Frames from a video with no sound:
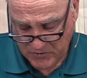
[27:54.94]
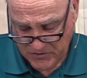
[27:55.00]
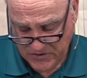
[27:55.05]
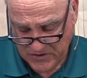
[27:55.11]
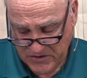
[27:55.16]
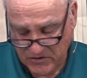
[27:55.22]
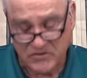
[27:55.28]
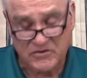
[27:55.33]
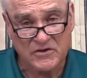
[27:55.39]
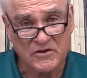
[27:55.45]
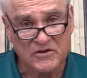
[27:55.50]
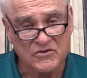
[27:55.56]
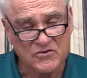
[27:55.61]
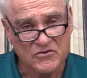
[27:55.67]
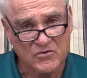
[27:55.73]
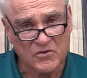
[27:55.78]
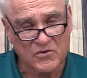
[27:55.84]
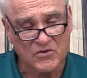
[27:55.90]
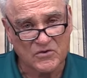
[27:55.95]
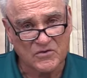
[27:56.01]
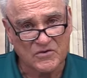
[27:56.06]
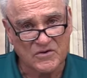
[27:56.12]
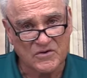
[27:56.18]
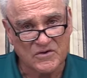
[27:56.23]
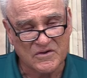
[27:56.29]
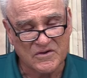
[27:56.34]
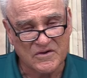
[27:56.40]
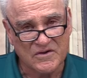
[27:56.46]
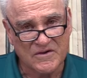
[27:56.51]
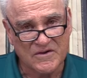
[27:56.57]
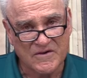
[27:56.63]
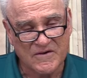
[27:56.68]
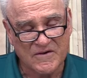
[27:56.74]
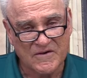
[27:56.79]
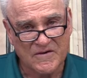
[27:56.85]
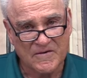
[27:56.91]
without control
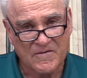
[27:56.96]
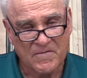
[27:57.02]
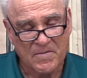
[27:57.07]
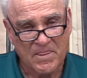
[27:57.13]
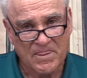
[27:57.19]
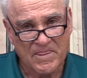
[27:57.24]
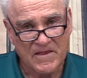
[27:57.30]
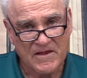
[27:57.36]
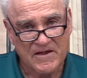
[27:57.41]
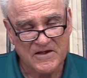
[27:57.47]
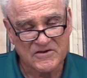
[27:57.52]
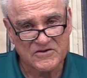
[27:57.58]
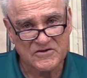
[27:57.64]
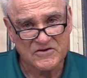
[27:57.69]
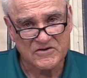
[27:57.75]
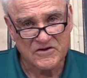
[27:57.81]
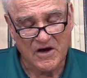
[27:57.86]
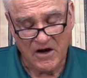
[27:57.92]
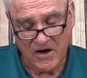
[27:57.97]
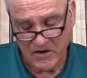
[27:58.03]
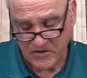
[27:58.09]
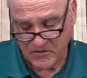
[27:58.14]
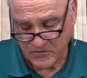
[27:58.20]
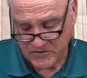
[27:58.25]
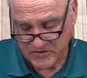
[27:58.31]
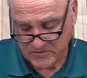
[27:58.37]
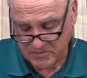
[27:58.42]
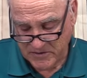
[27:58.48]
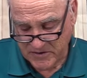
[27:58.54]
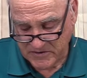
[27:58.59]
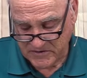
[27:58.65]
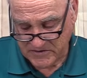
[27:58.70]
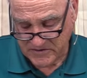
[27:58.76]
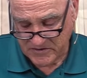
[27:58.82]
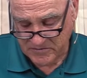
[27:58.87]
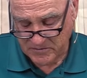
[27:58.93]
as his heart was
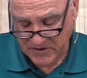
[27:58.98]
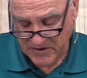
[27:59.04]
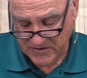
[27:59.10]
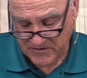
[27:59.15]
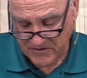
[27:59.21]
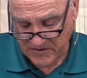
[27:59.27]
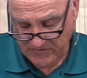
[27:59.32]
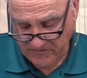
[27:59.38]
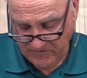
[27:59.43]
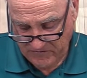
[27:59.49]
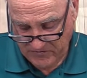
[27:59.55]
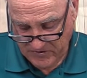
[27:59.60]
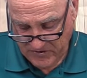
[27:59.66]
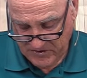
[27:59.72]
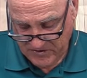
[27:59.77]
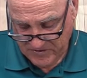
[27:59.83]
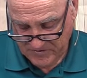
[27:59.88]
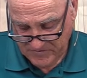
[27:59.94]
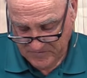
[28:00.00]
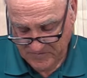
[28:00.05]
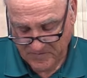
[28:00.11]
melted by the love of God.